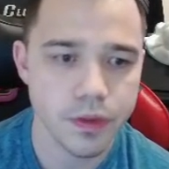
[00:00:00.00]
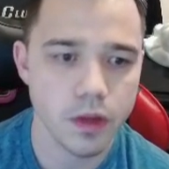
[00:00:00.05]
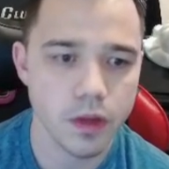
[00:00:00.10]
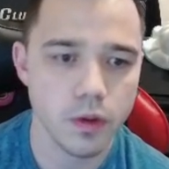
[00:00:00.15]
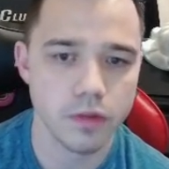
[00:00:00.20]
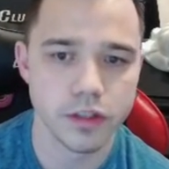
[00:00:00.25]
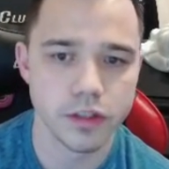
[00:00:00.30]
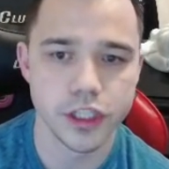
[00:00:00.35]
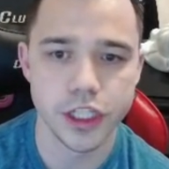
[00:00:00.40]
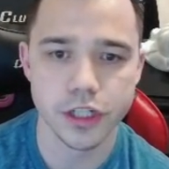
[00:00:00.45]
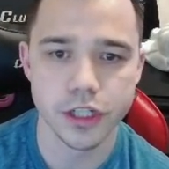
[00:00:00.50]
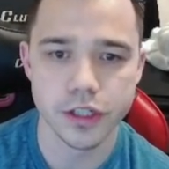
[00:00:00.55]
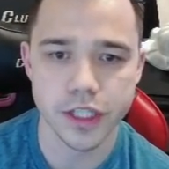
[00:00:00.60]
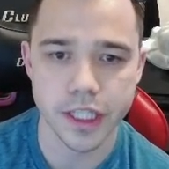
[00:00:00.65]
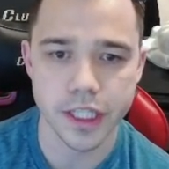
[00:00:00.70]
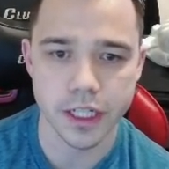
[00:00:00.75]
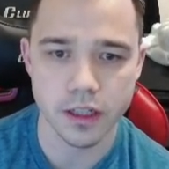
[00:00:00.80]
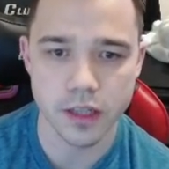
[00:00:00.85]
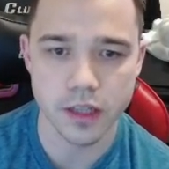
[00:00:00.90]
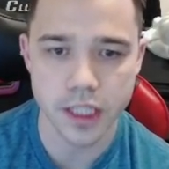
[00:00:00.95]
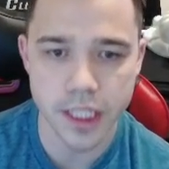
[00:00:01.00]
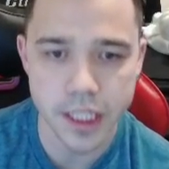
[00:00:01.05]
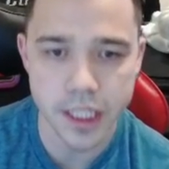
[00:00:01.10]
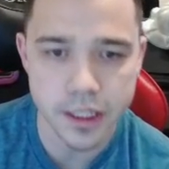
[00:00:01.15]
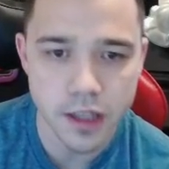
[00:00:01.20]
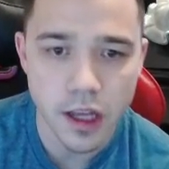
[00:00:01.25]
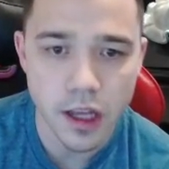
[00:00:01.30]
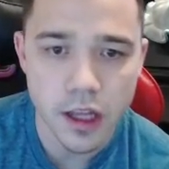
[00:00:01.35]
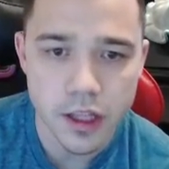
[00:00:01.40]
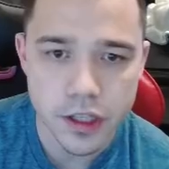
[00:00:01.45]
We have a Giratina lead.
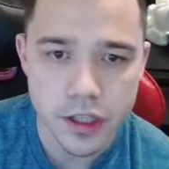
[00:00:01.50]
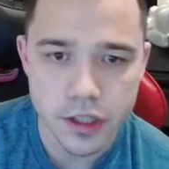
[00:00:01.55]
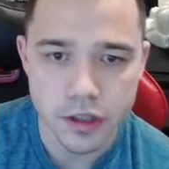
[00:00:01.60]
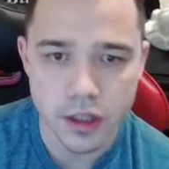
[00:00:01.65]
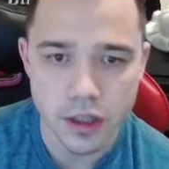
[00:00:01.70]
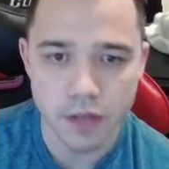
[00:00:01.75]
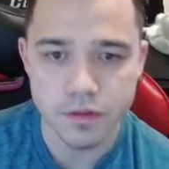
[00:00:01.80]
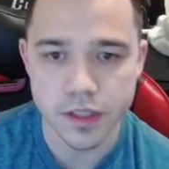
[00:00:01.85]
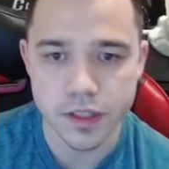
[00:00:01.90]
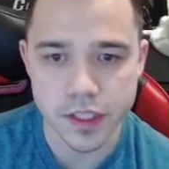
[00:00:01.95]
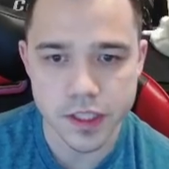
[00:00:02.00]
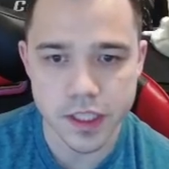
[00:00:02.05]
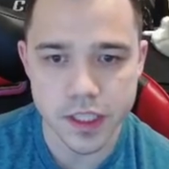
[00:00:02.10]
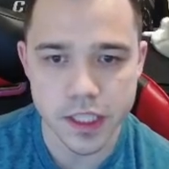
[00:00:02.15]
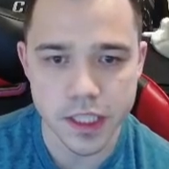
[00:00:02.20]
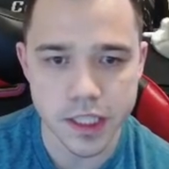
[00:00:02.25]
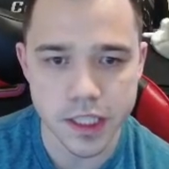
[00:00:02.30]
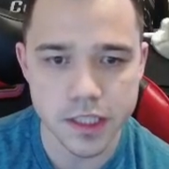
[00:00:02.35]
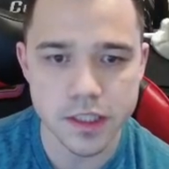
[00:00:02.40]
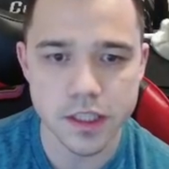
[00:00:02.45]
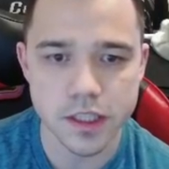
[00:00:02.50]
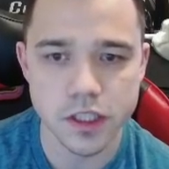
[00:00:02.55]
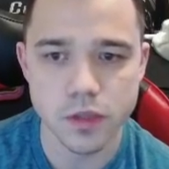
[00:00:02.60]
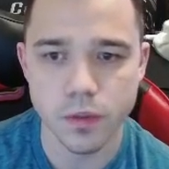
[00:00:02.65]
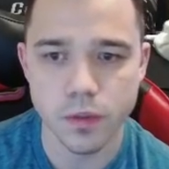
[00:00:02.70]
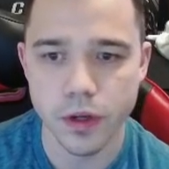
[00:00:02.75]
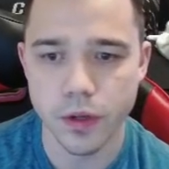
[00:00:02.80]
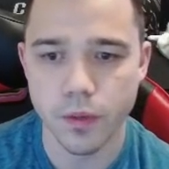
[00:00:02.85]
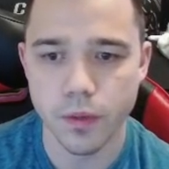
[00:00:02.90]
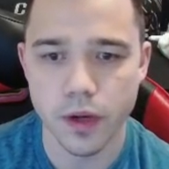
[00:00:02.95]
You love to see these. This is
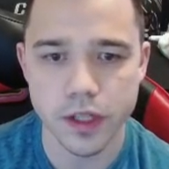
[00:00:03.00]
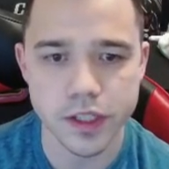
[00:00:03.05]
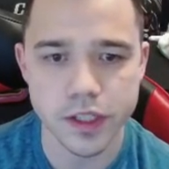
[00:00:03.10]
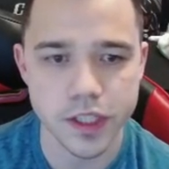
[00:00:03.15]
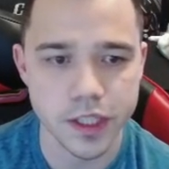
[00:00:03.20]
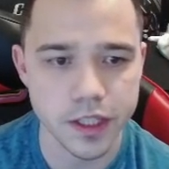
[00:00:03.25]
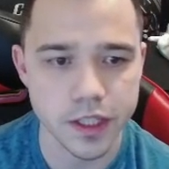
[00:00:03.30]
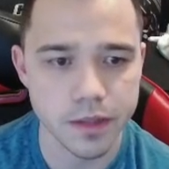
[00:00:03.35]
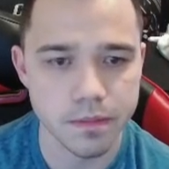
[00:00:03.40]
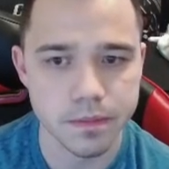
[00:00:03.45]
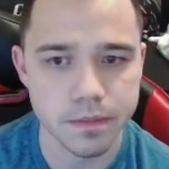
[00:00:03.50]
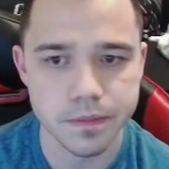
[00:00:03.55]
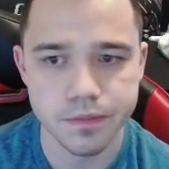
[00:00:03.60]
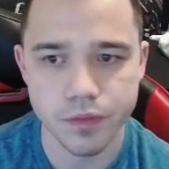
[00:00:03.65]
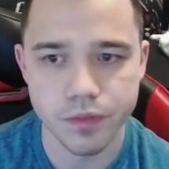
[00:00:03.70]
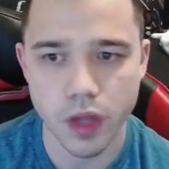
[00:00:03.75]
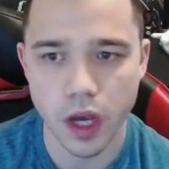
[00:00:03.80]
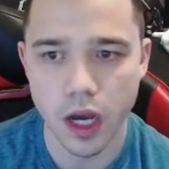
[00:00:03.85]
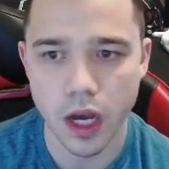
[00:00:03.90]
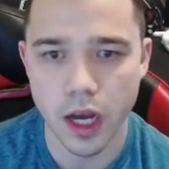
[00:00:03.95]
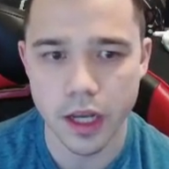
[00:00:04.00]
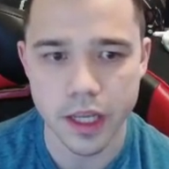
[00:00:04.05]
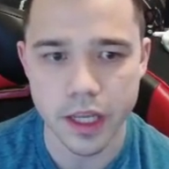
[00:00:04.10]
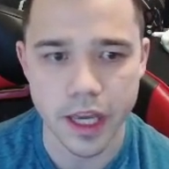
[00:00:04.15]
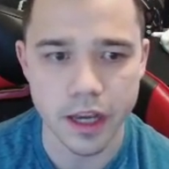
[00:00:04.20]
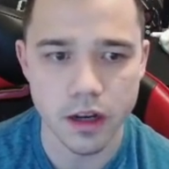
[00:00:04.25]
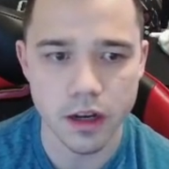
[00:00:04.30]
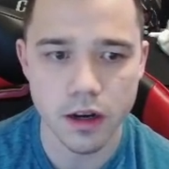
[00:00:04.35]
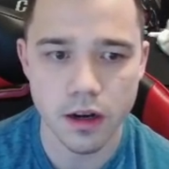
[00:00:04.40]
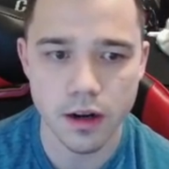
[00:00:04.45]
where you want to see them.
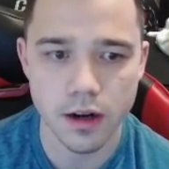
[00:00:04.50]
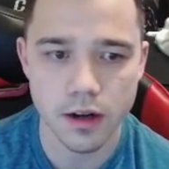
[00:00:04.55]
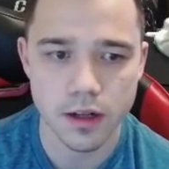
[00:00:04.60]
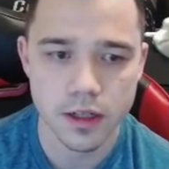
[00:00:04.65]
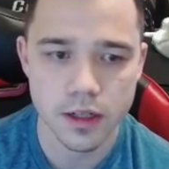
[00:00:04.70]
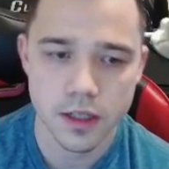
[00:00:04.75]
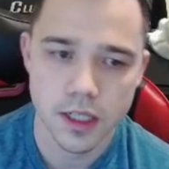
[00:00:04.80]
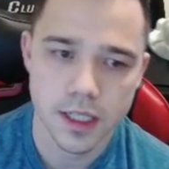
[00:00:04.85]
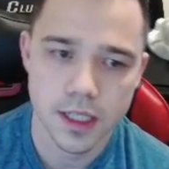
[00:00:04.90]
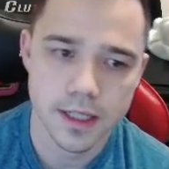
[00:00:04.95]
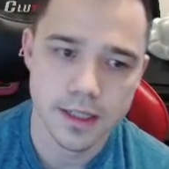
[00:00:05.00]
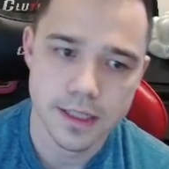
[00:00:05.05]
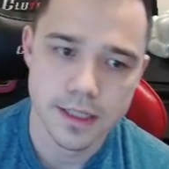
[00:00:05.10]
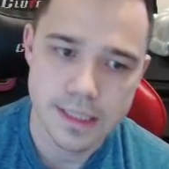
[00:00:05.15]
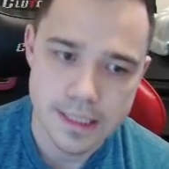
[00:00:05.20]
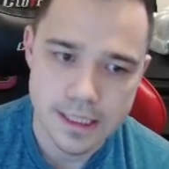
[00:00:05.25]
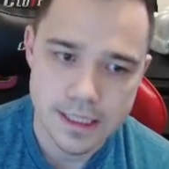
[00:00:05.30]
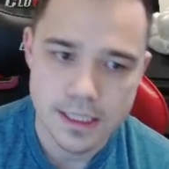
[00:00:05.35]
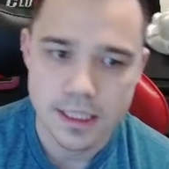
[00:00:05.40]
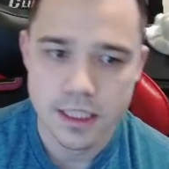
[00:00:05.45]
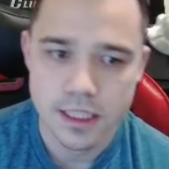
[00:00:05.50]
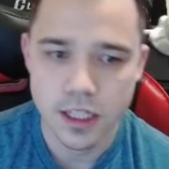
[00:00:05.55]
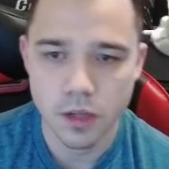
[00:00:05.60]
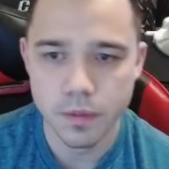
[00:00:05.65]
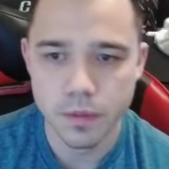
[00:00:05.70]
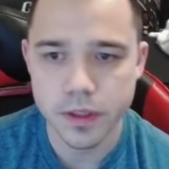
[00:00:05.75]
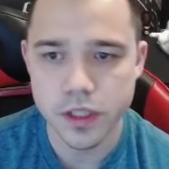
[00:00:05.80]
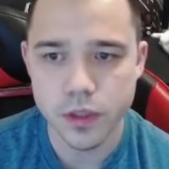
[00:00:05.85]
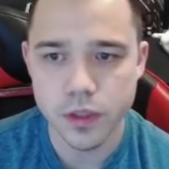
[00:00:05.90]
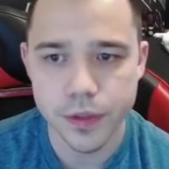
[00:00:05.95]
Gengar, a little
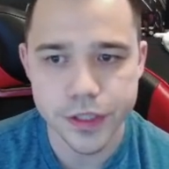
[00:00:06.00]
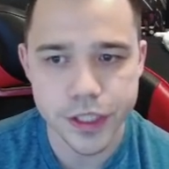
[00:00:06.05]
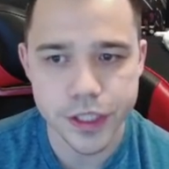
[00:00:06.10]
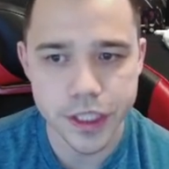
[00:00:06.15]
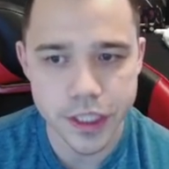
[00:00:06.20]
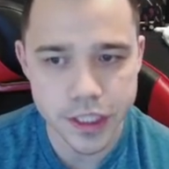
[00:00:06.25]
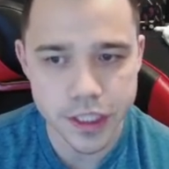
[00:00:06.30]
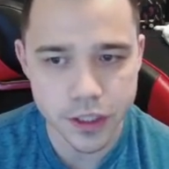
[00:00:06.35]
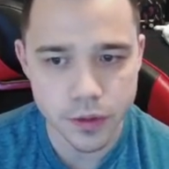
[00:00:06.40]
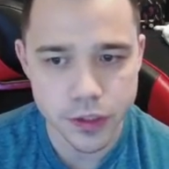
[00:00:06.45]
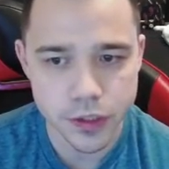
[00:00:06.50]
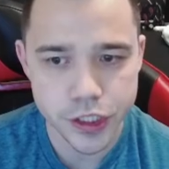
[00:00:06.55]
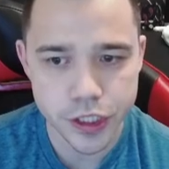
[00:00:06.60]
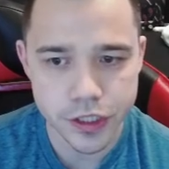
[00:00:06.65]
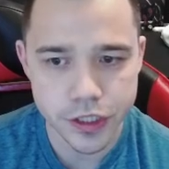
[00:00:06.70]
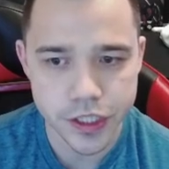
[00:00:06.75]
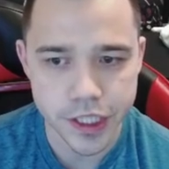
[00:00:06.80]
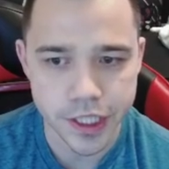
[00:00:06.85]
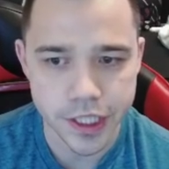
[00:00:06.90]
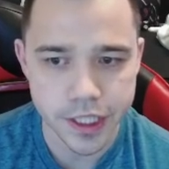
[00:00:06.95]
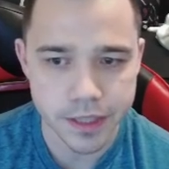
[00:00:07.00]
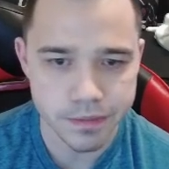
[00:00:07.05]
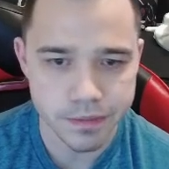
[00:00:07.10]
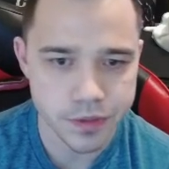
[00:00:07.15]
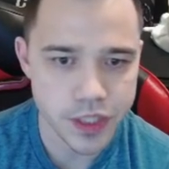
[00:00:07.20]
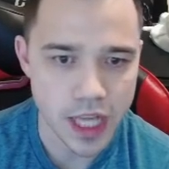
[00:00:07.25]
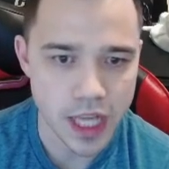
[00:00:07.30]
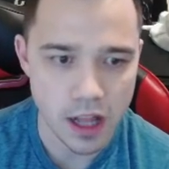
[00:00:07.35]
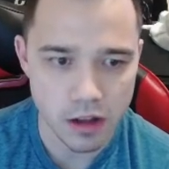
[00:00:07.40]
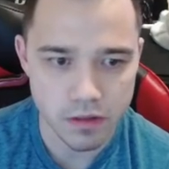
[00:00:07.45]
bit squishy to deal with Giratina.
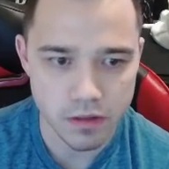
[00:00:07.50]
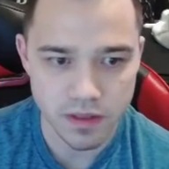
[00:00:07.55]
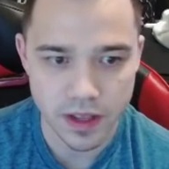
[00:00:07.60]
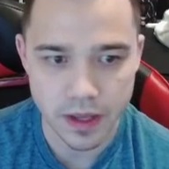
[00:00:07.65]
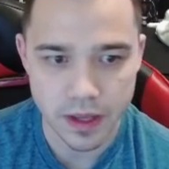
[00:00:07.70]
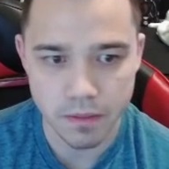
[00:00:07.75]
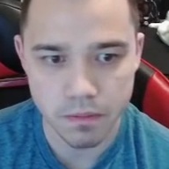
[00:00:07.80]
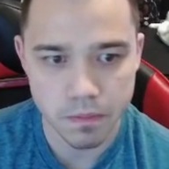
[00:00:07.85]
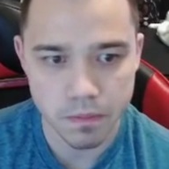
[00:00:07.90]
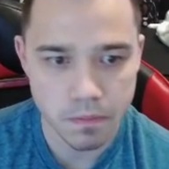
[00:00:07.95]
Talonflame